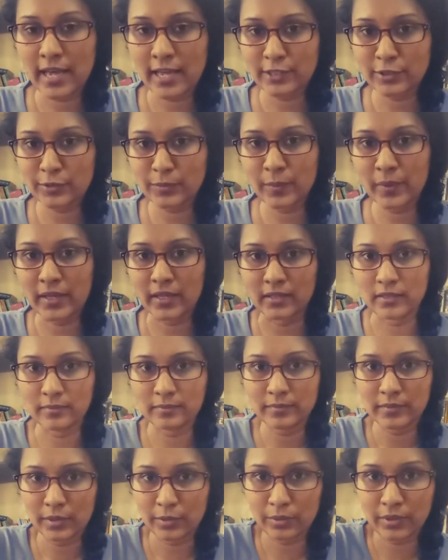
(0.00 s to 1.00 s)
as well.
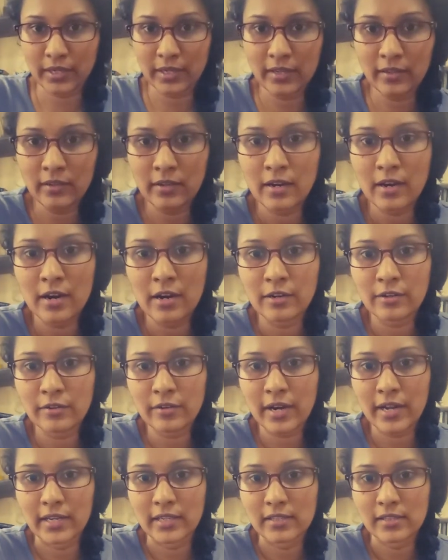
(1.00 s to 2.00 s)
Okay,
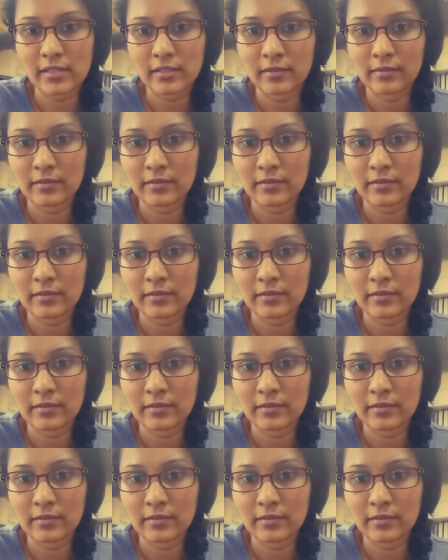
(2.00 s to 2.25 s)
right.